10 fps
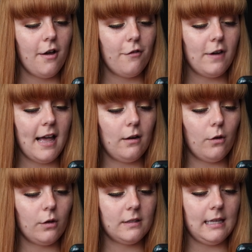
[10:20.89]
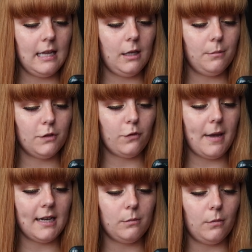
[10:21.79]
flat lock seams for
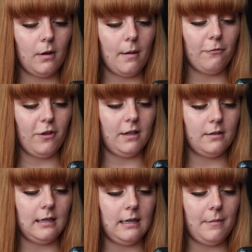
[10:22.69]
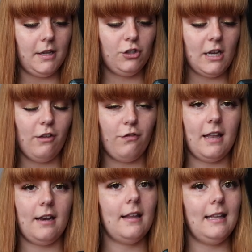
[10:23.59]
maximum comfort and to limit
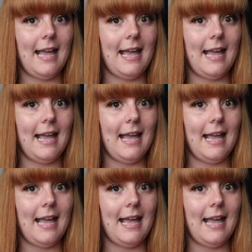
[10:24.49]
chafing.